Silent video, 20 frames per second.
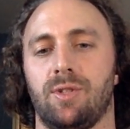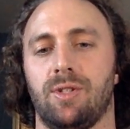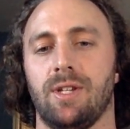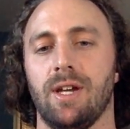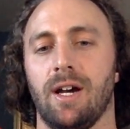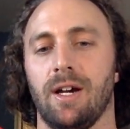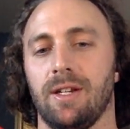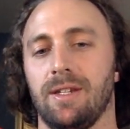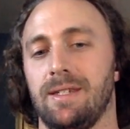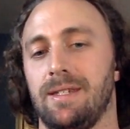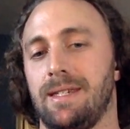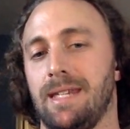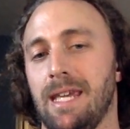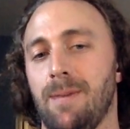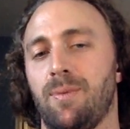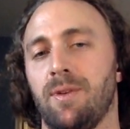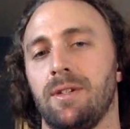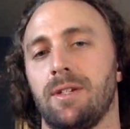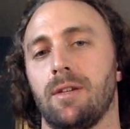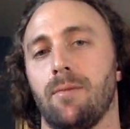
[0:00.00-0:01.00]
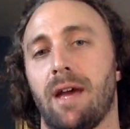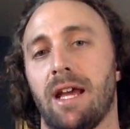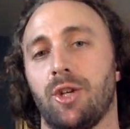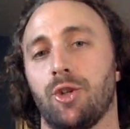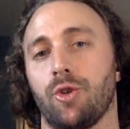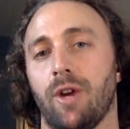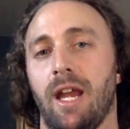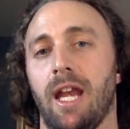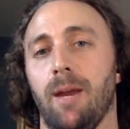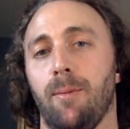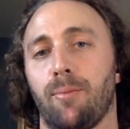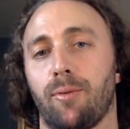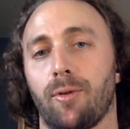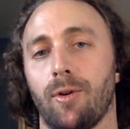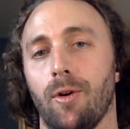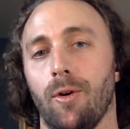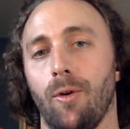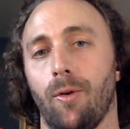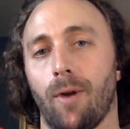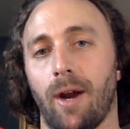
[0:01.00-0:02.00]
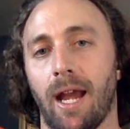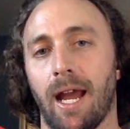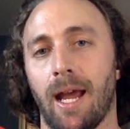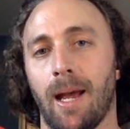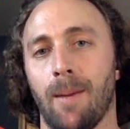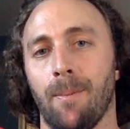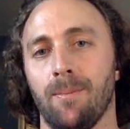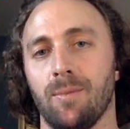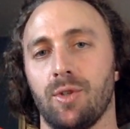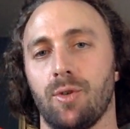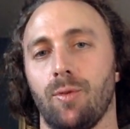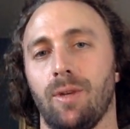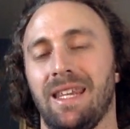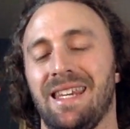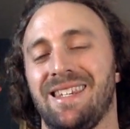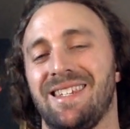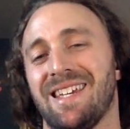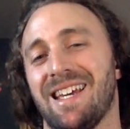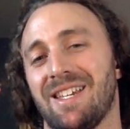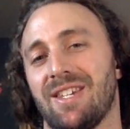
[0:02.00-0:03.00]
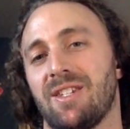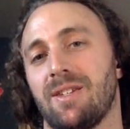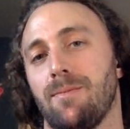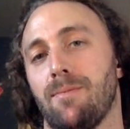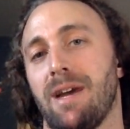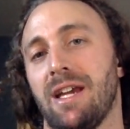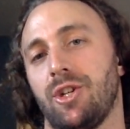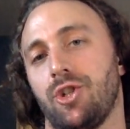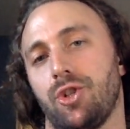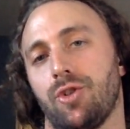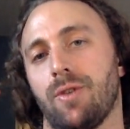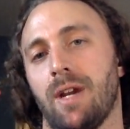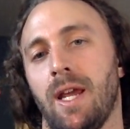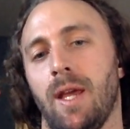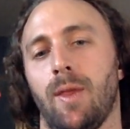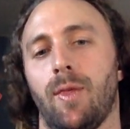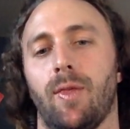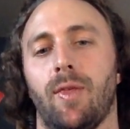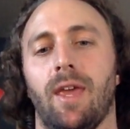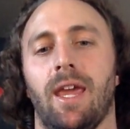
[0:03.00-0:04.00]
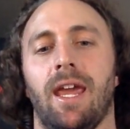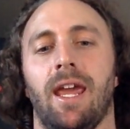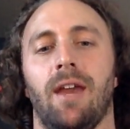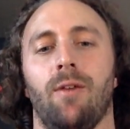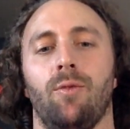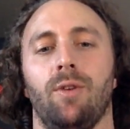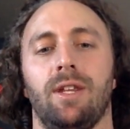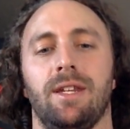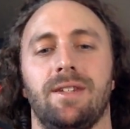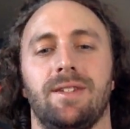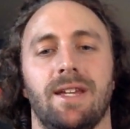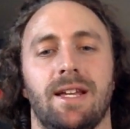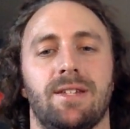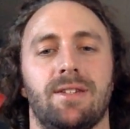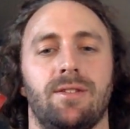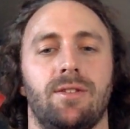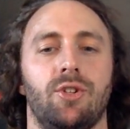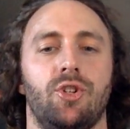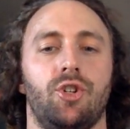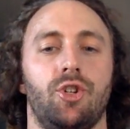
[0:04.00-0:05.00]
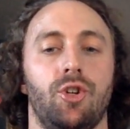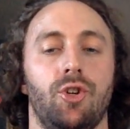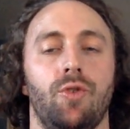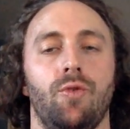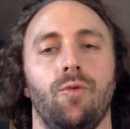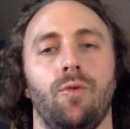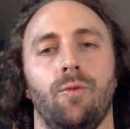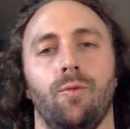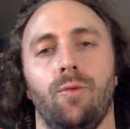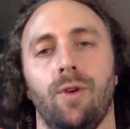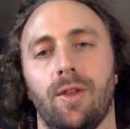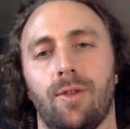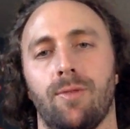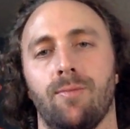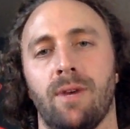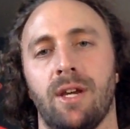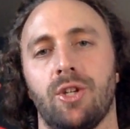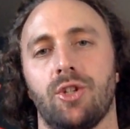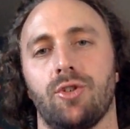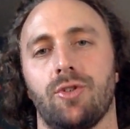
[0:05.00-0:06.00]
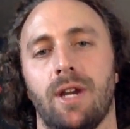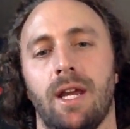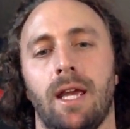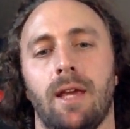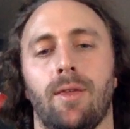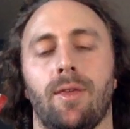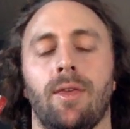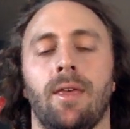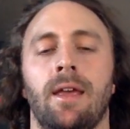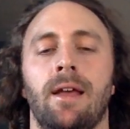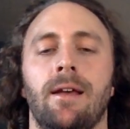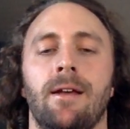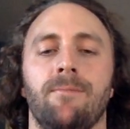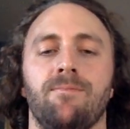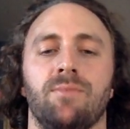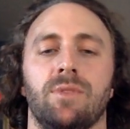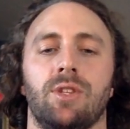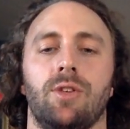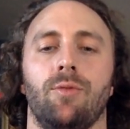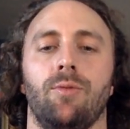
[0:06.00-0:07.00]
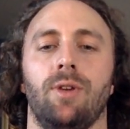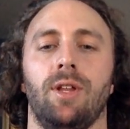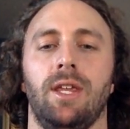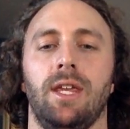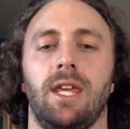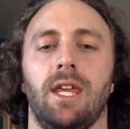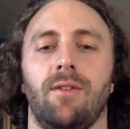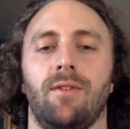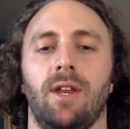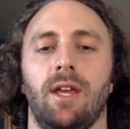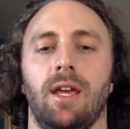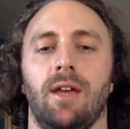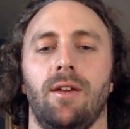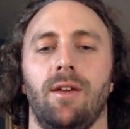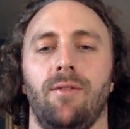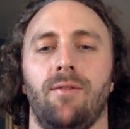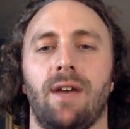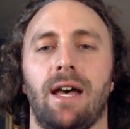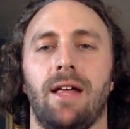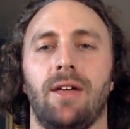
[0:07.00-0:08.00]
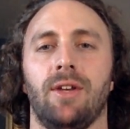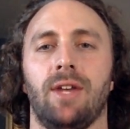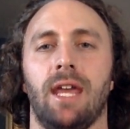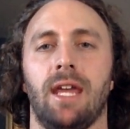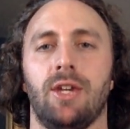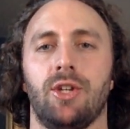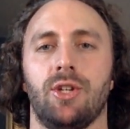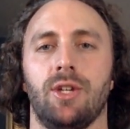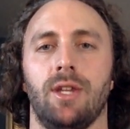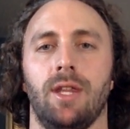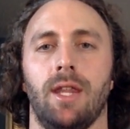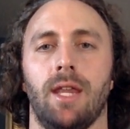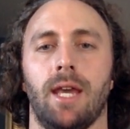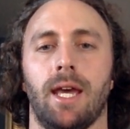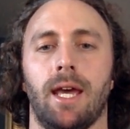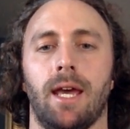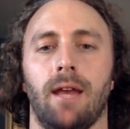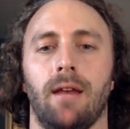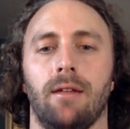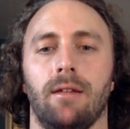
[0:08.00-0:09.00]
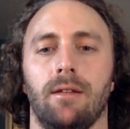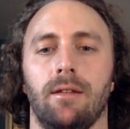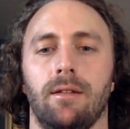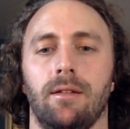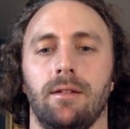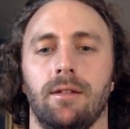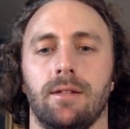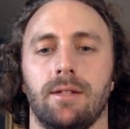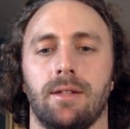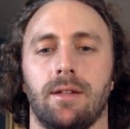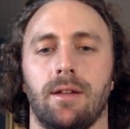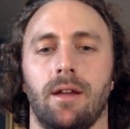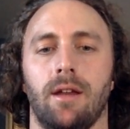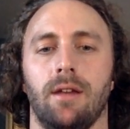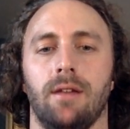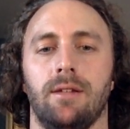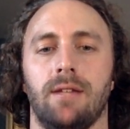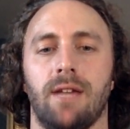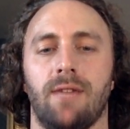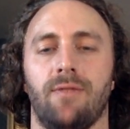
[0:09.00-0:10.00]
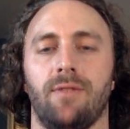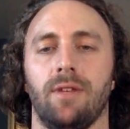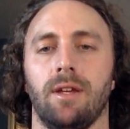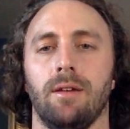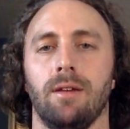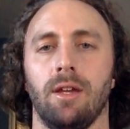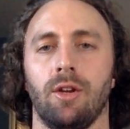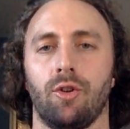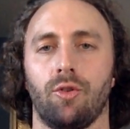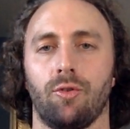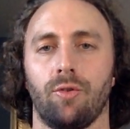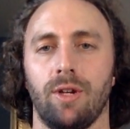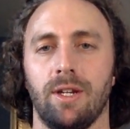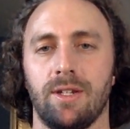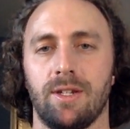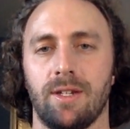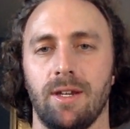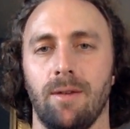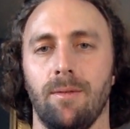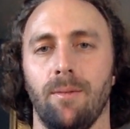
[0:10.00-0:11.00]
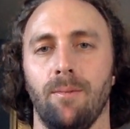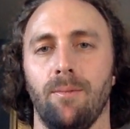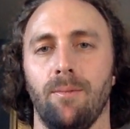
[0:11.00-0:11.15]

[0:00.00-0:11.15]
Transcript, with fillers: dug deep into my training program to really test my strength and really test the shoe with my strength to really give it a validation that it's going to definitely increase